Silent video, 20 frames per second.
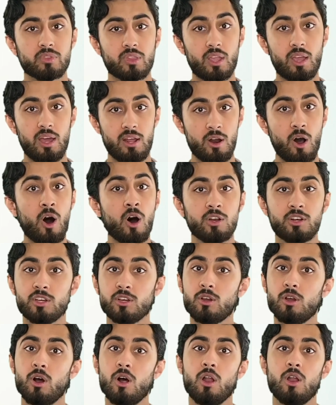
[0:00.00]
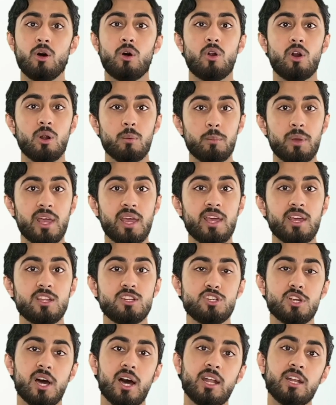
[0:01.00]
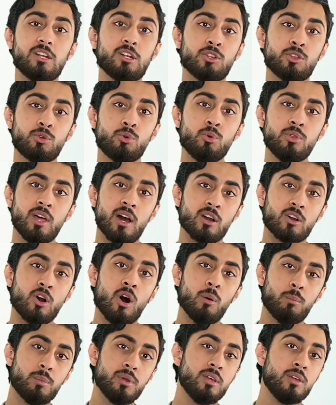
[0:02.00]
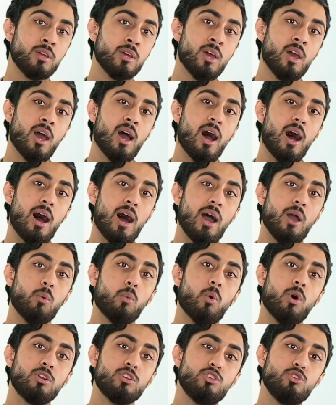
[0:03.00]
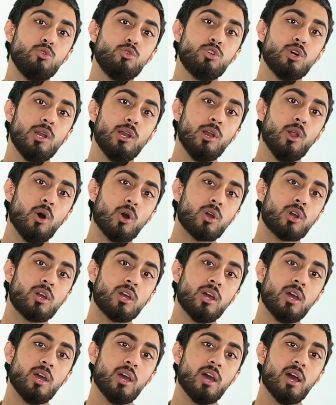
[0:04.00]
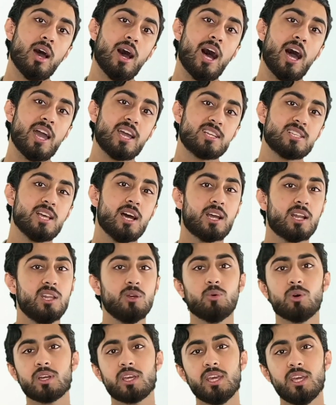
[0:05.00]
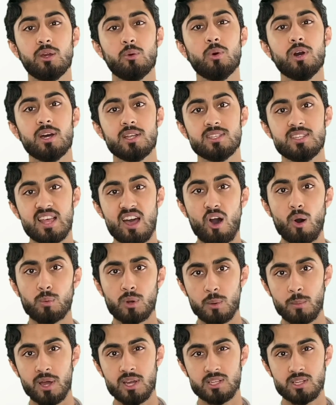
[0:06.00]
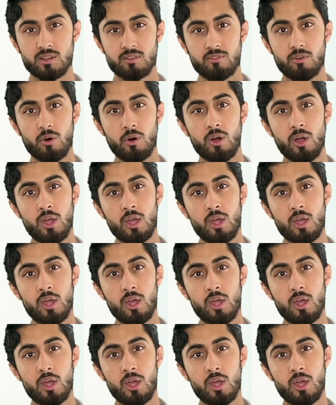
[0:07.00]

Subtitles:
an article or a page, and through that copy, I want you to look at exactly what keywords they're optimizing for.